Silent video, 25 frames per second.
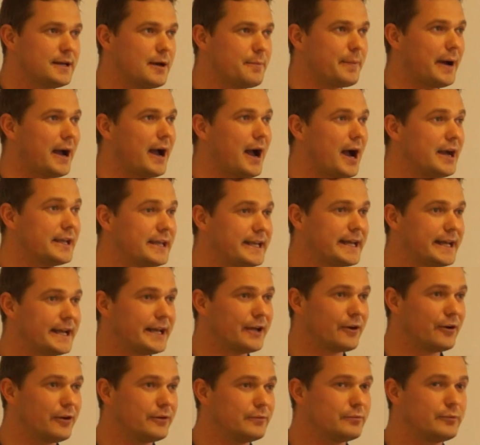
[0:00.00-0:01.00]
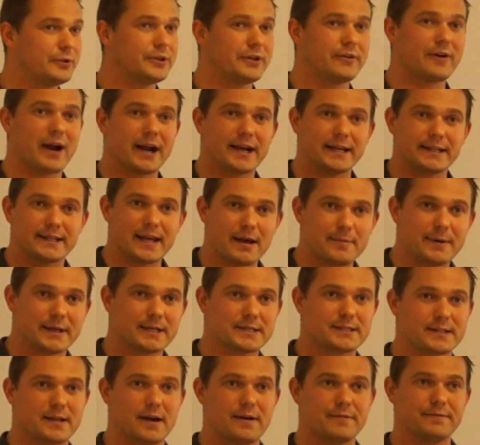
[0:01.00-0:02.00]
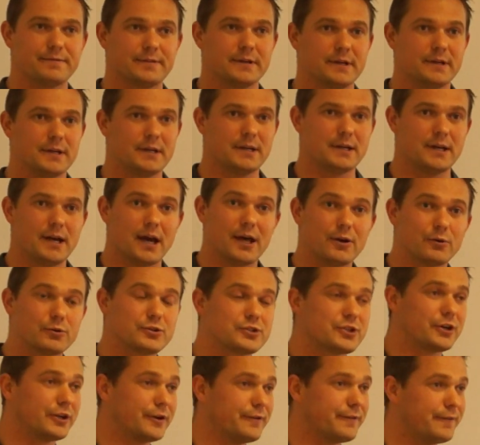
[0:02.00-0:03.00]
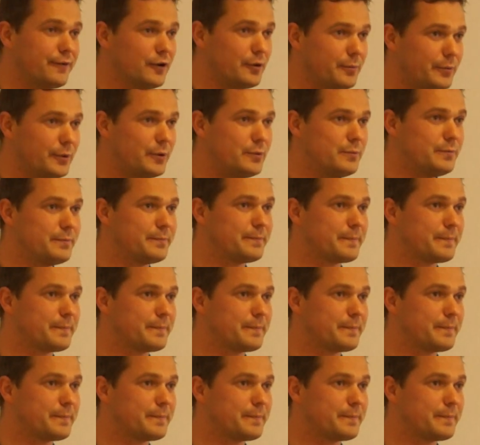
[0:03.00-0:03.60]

about how you're getting on with your academic stuff and also your football.